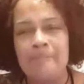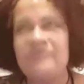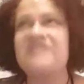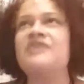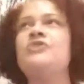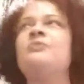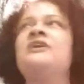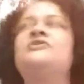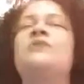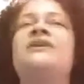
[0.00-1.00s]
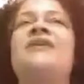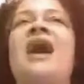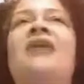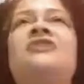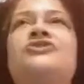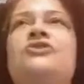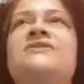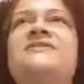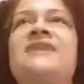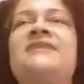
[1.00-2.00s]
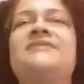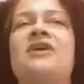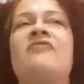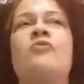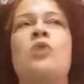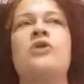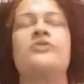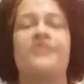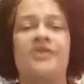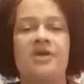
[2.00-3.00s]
until you begin to acknowledge your sense of worth,